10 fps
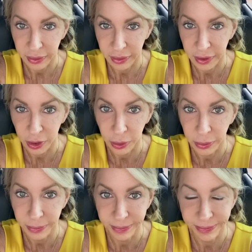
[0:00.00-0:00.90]
you
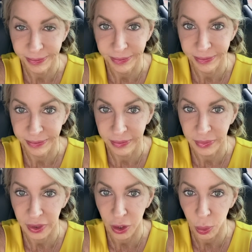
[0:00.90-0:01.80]
know,
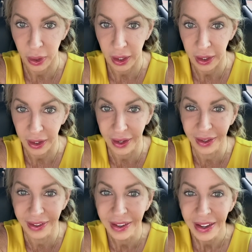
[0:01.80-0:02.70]
the way
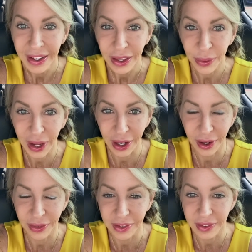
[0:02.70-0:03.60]
it
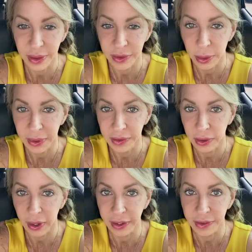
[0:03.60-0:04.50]
often seems to be.
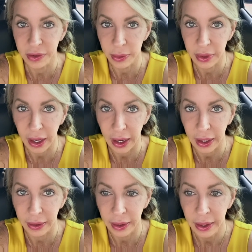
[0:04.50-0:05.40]
So let's do
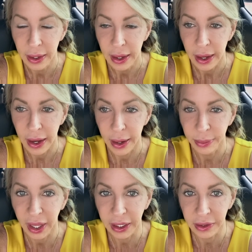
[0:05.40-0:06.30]
that.
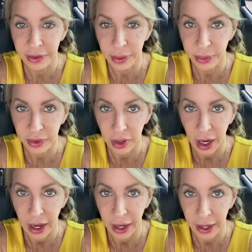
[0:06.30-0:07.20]
Like and
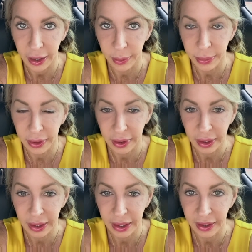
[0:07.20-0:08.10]
subscribe,
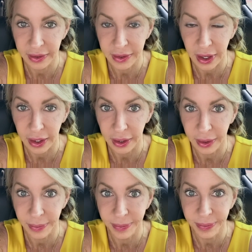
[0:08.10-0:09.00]
and
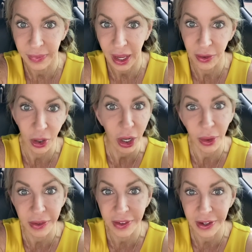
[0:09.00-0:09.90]
have a great
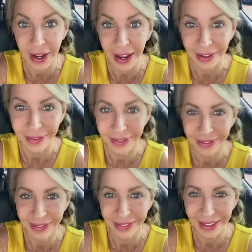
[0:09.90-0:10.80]
rest of your day.
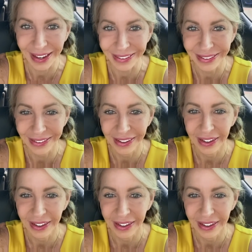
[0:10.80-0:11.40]
Thanks.